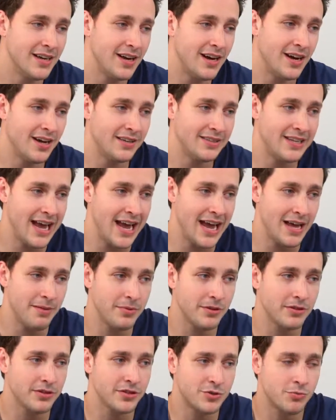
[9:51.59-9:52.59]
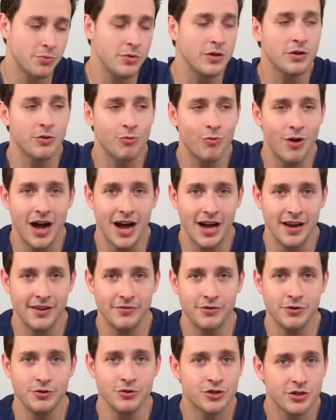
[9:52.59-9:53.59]
uh, the ambulance will
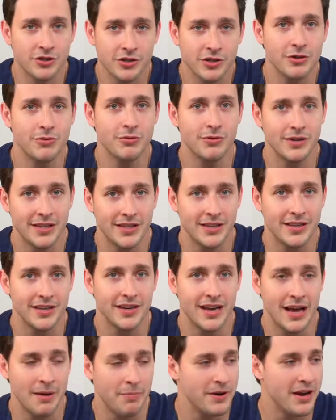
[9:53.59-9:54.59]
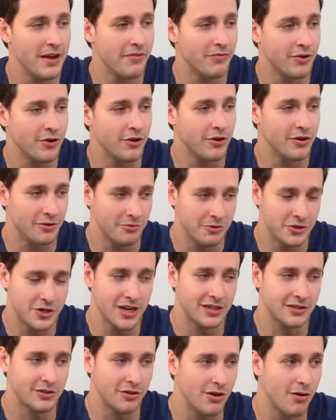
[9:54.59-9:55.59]
arrive usually with an epinephrine auto
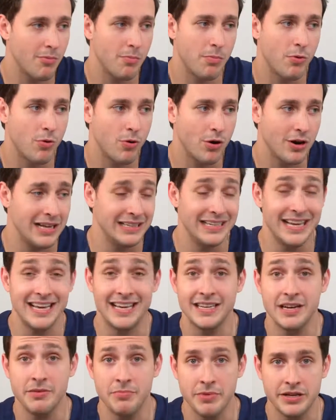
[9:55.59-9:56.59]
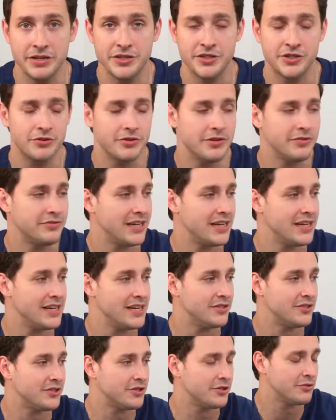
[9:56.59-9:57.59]
injector on board and they can administer it if they
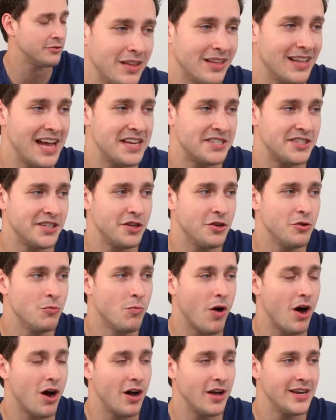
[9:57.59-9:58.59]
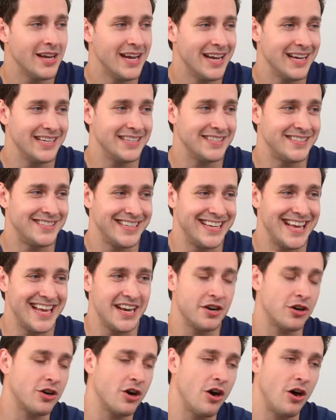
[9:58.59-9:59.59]
need to. The last thing you want is to get
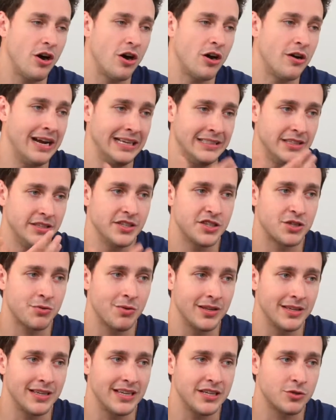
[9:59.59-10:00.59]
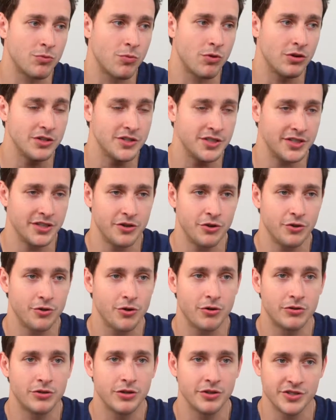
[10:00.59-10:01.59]
in a car and then the swelling gets worse and then your
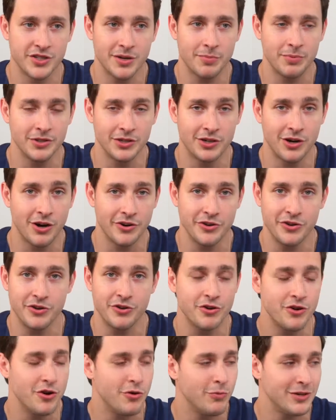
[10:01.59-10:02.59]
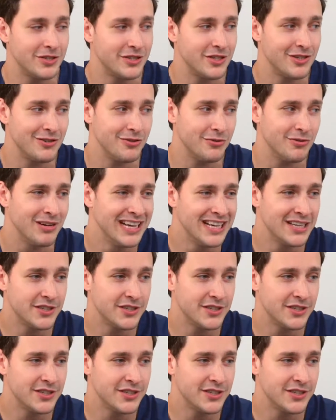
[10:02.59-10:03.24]
throat closes up in the car and you don't know what to do.